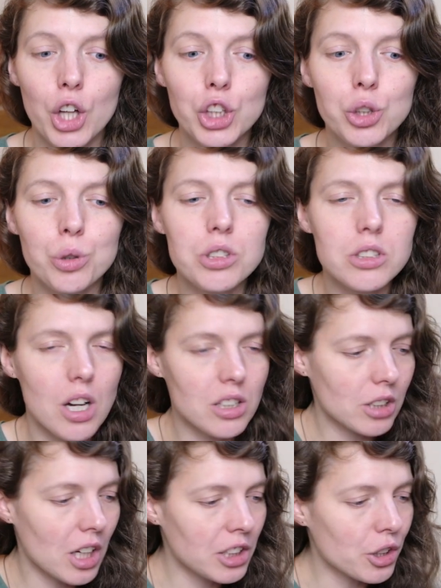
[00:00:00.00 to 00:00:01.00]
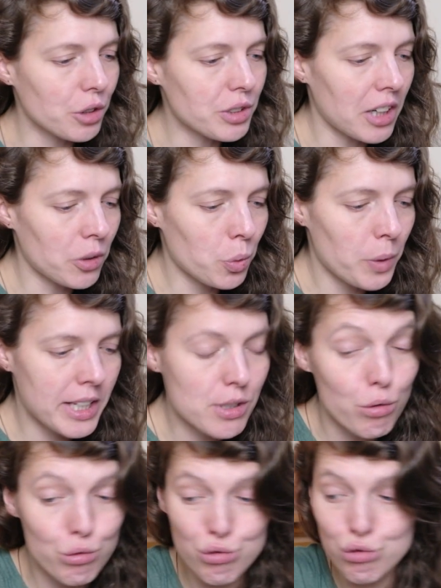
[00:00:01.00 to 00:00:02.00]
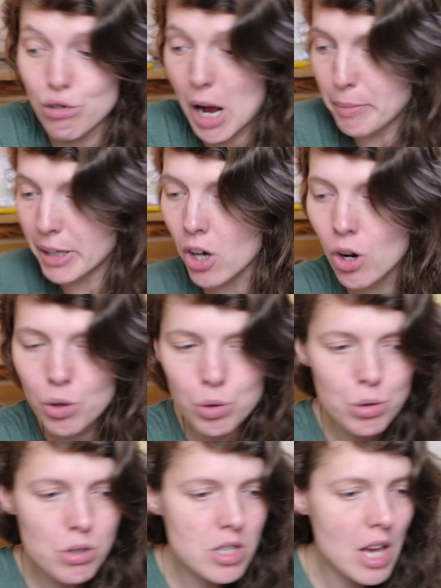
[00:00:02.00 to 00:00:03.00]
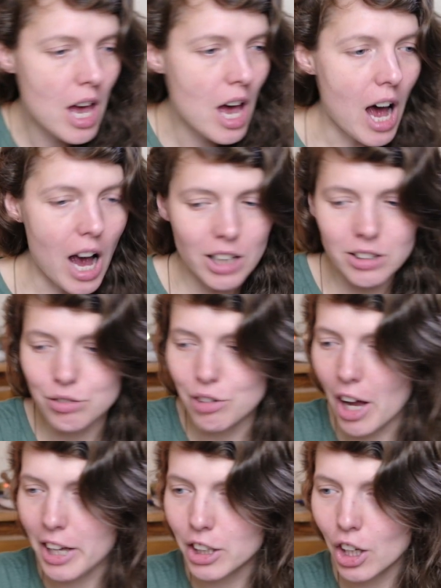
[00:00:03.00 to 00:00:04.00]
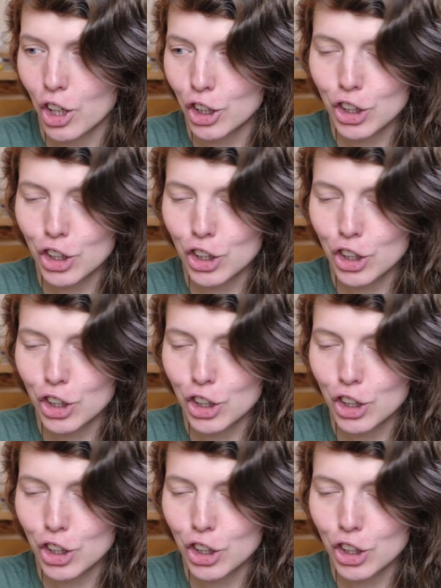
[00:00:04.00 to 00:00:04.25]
You'll start to kind of go down all these rabbit holes and like